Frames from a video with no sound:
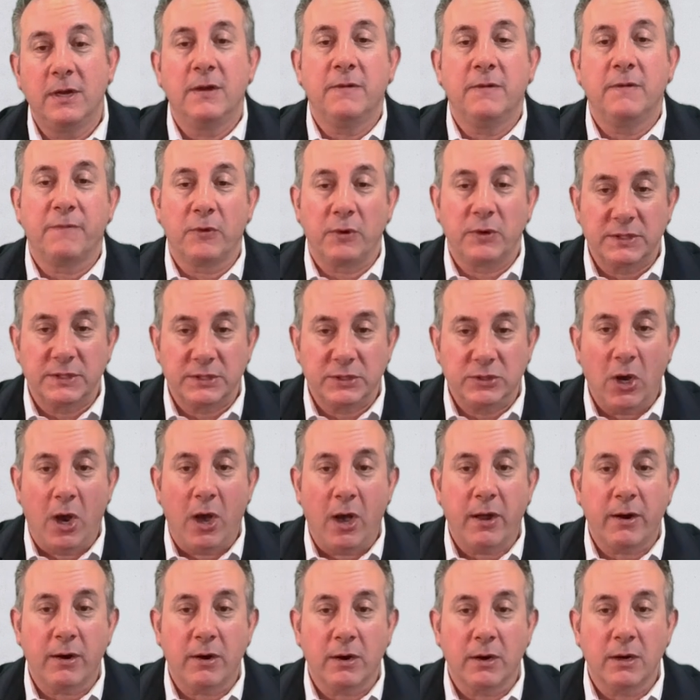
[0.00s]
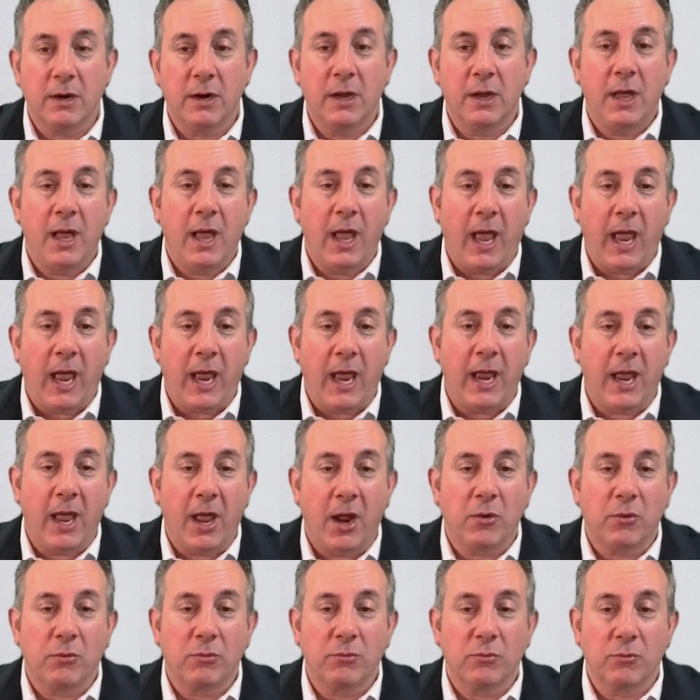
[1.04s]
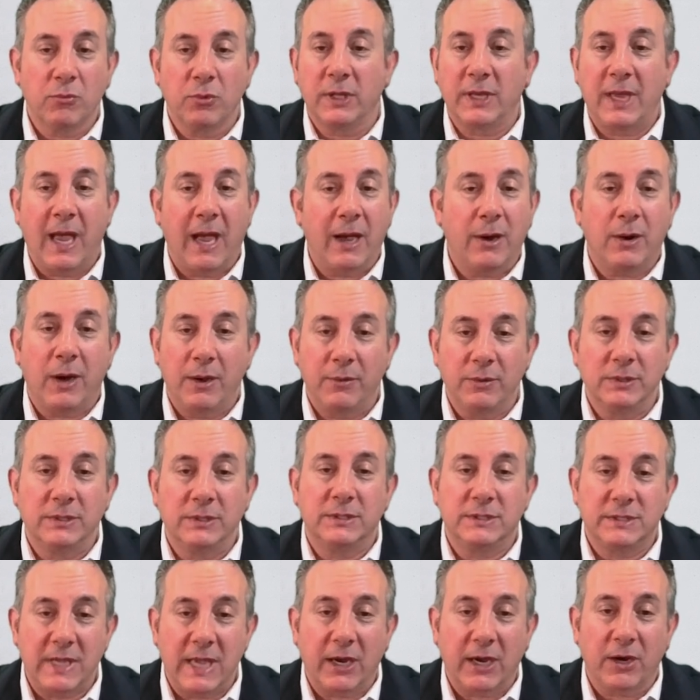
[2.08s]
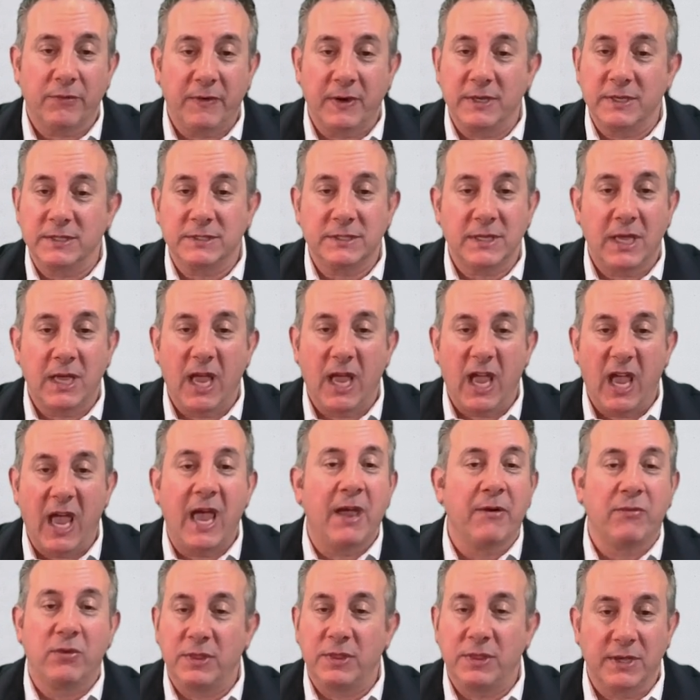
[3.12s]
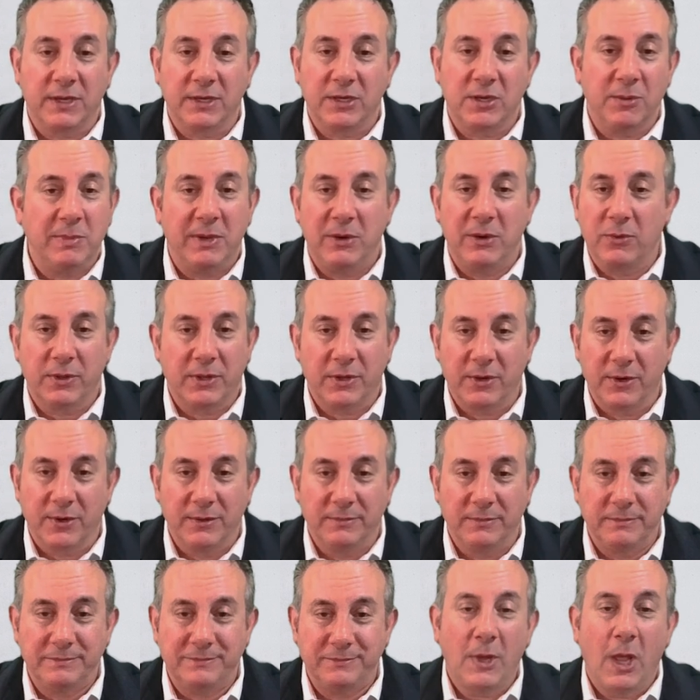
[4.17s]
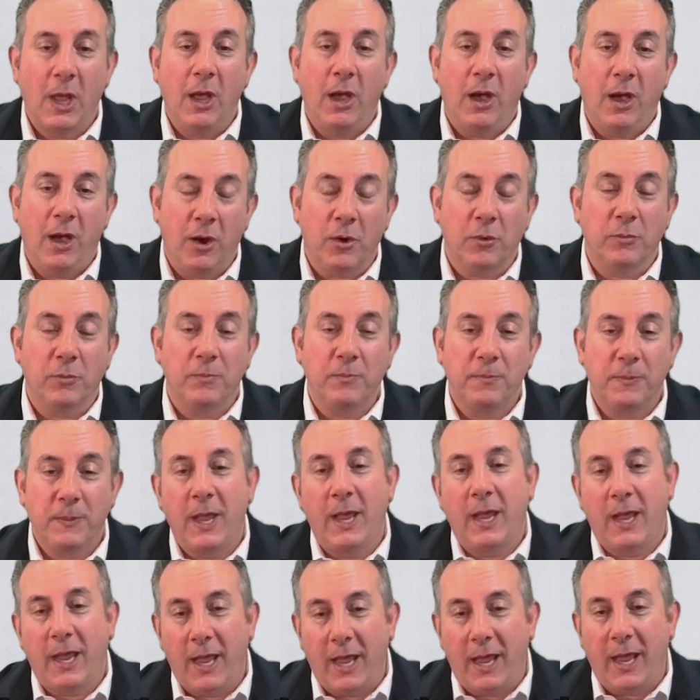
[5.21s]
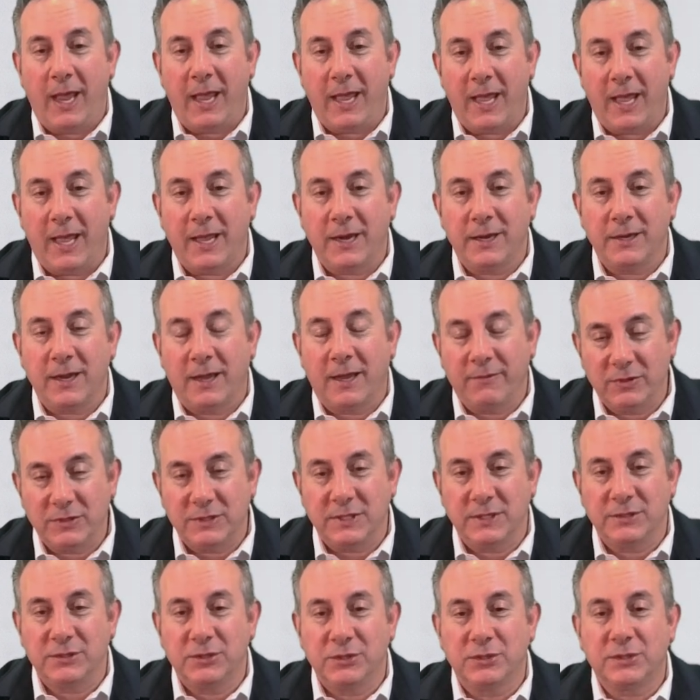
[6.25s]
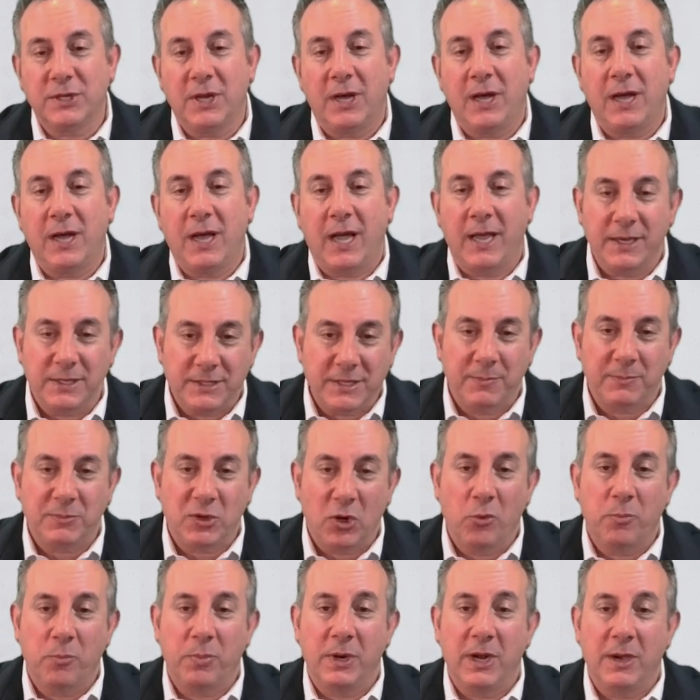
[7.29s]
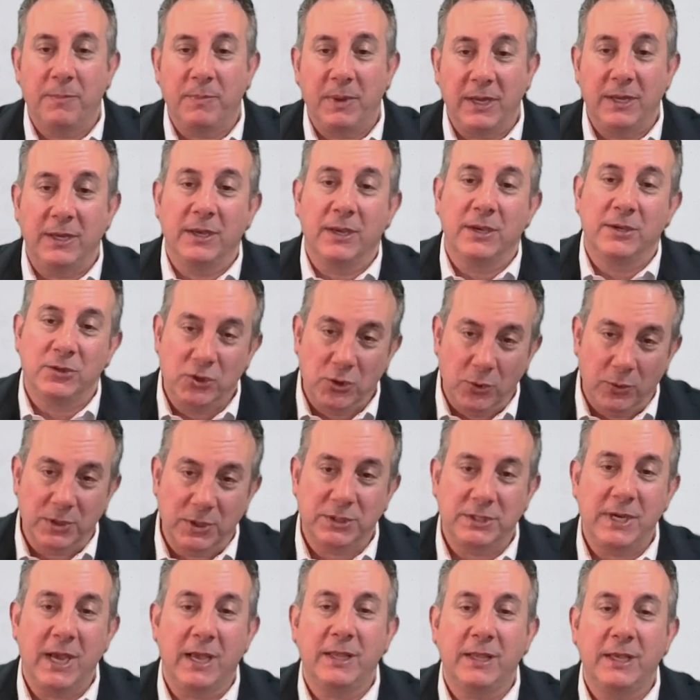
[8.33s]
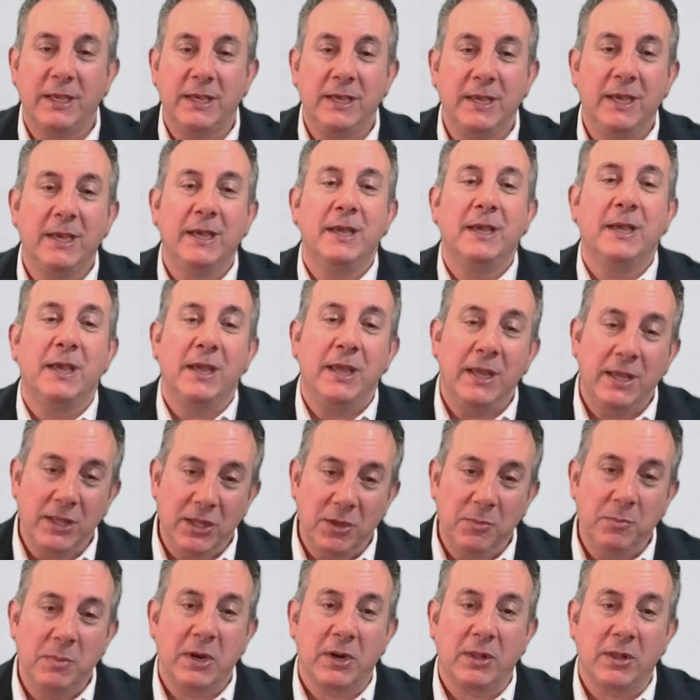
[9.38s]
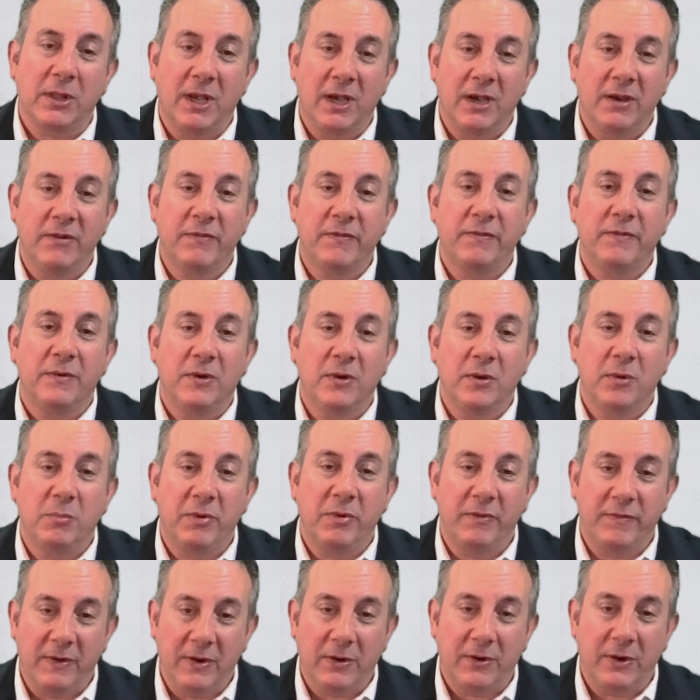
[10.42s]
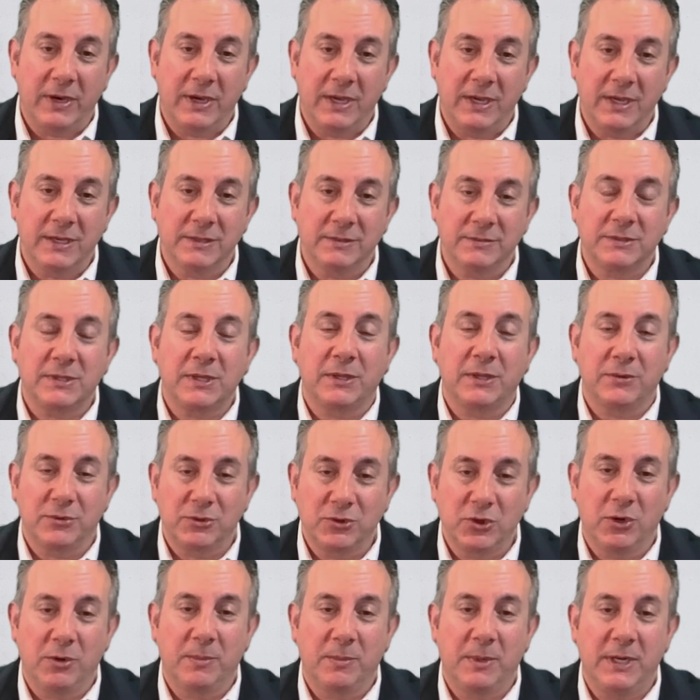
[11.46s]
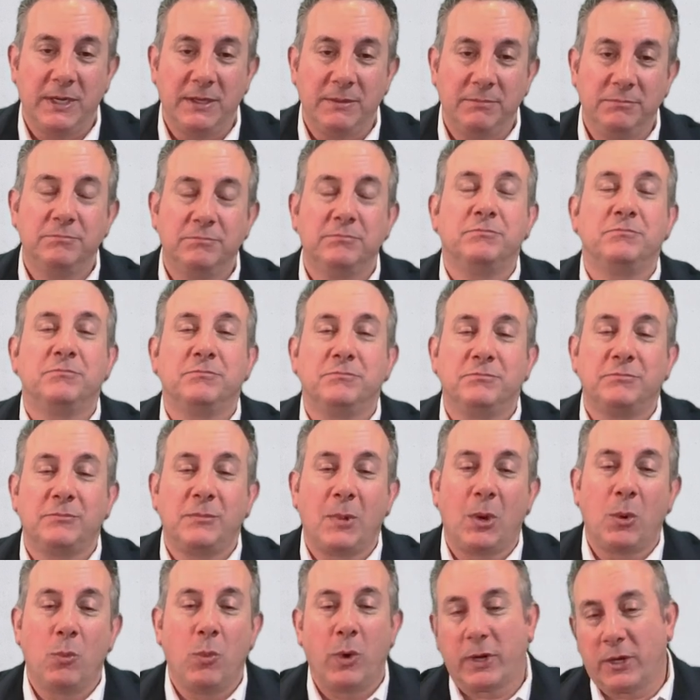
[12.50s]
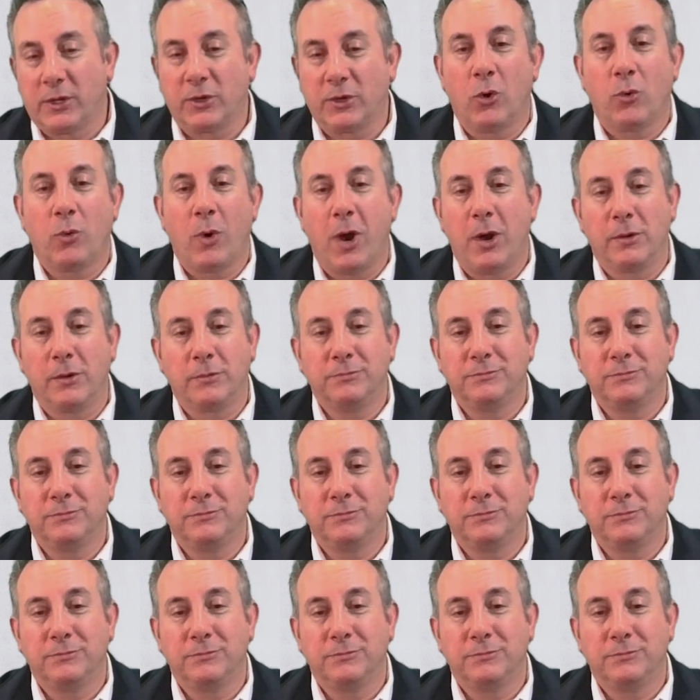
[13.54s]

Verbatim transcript: for his daughter, and really how I would sacrifice everything to be with her. Oh, and obviously, as you saw, I attempt to open up a Jewish deli in the middle of Bavaria, southern Germany. What could go wrong?